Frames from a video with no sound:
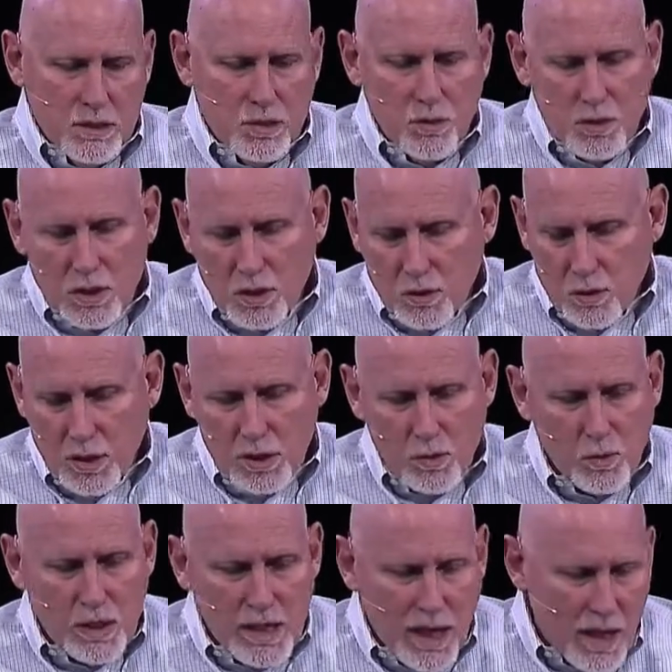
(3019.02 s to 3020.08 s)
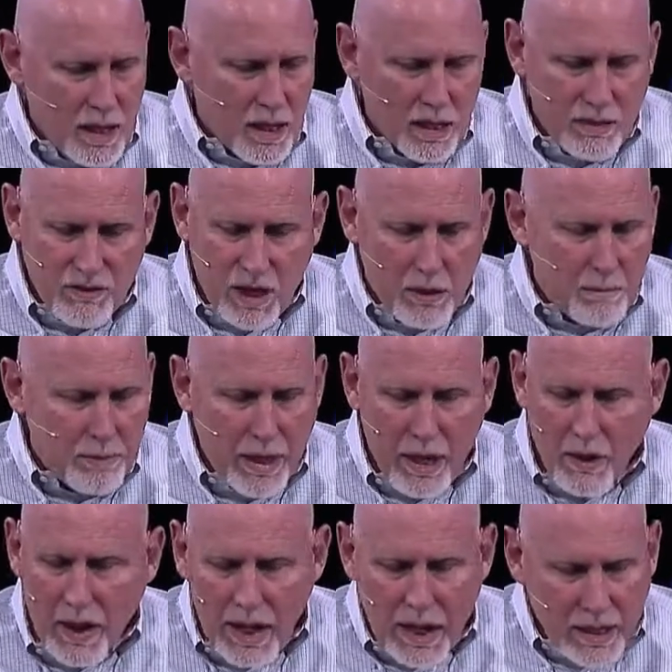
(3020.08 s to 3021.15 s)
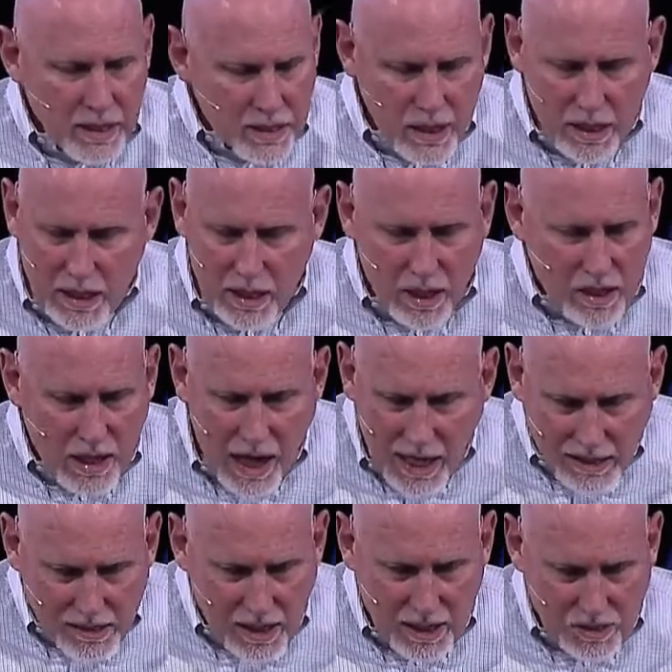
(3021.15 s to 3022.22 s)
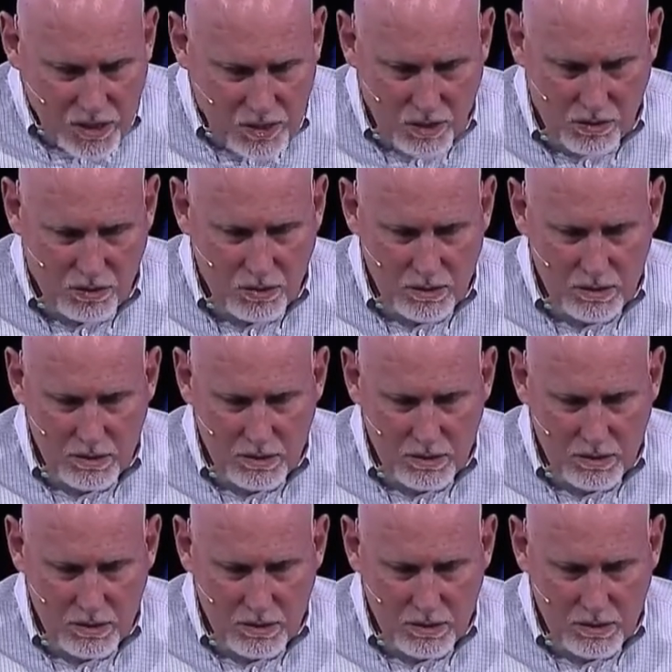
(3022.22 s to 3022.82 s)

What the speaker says: to a degree that we cannot even compare anything in our context to.